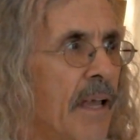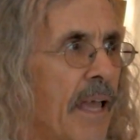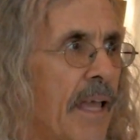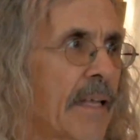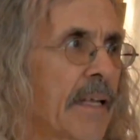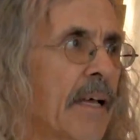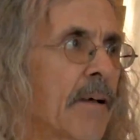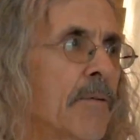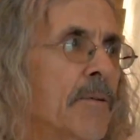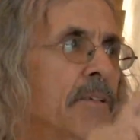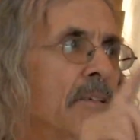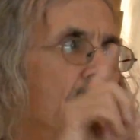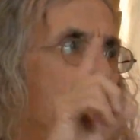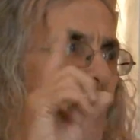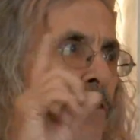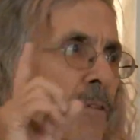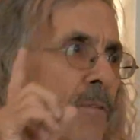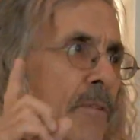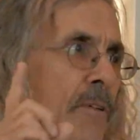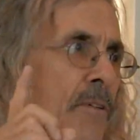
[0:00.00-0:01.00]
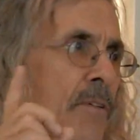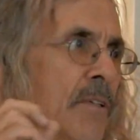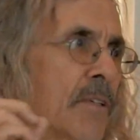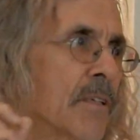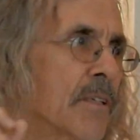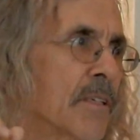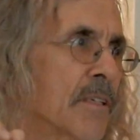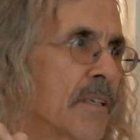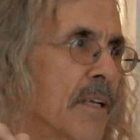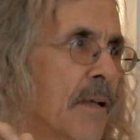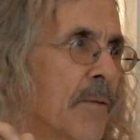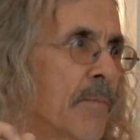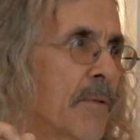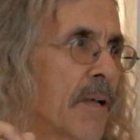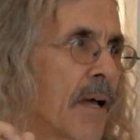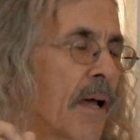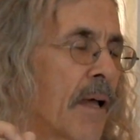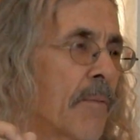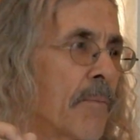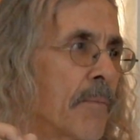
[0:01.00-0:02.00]
and I was the universe at the same
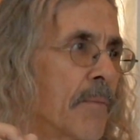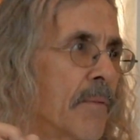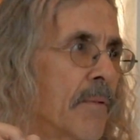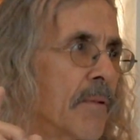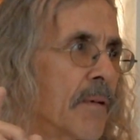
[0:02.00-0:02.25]
time.